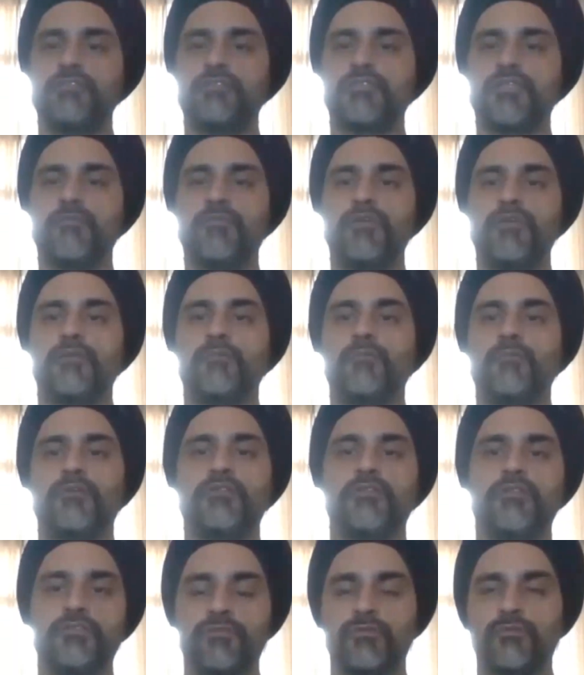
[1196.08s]
stumbled
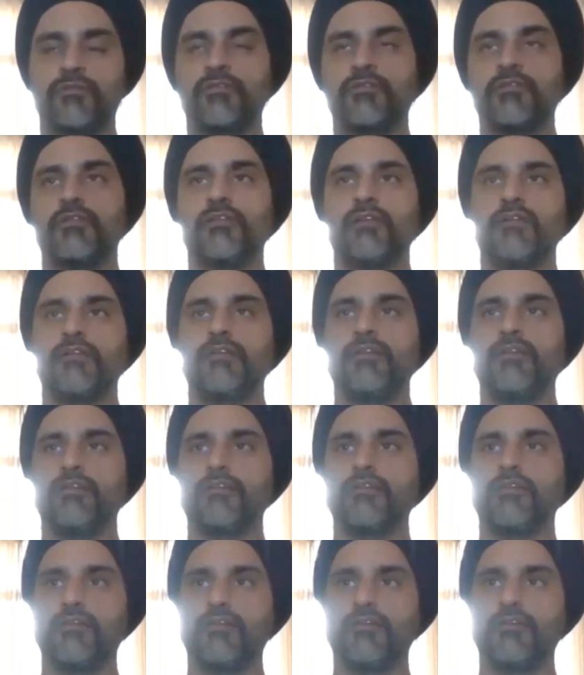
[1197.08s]
upon this whole
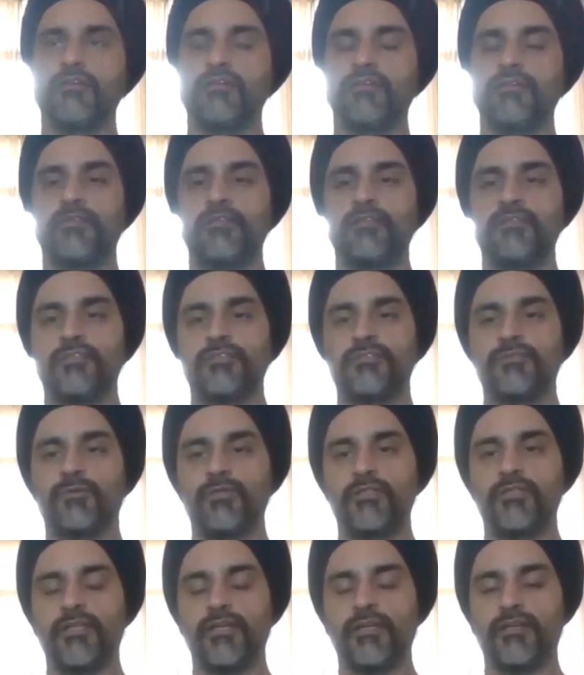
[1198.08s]
this
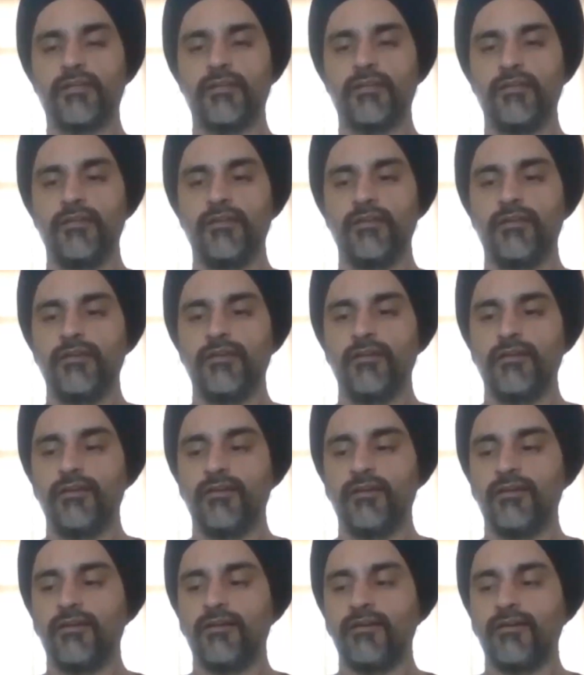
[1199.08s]
whole tech.
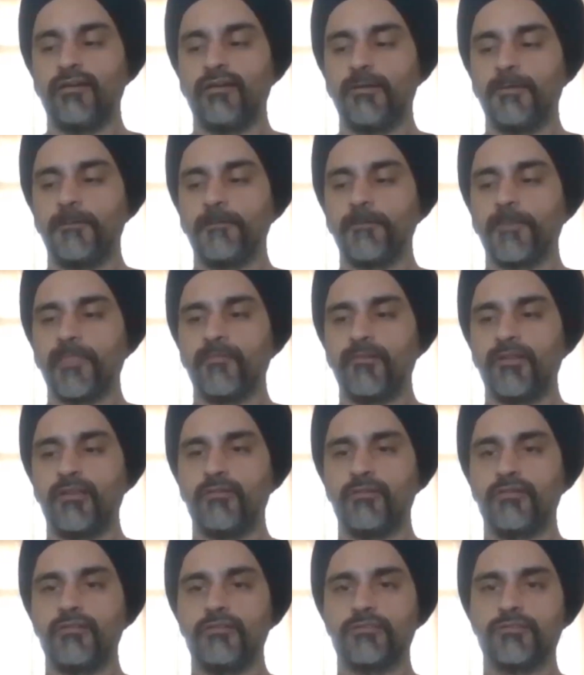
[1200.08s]

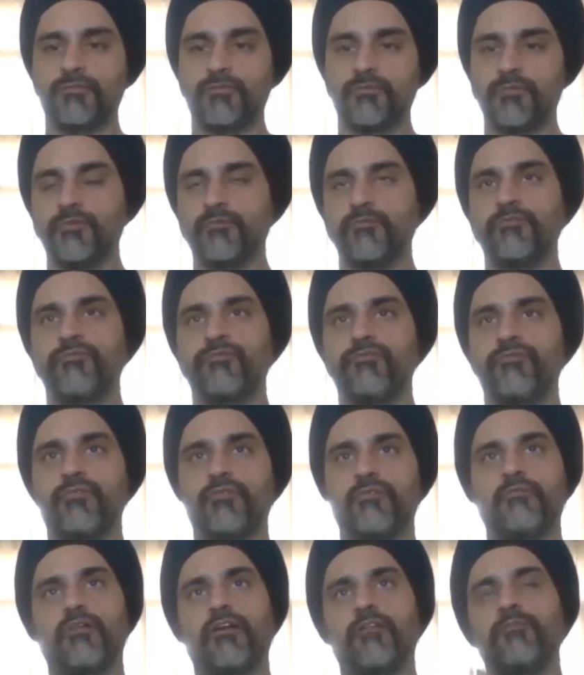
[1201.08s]
So
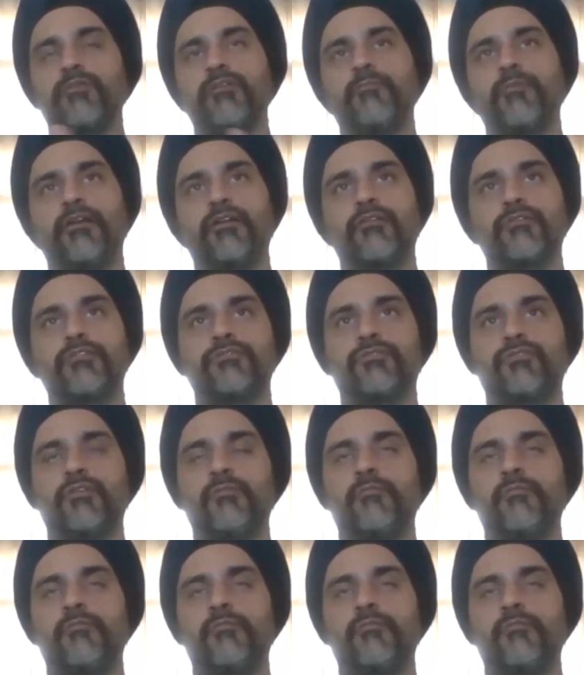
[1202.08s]
I've been a part of this whole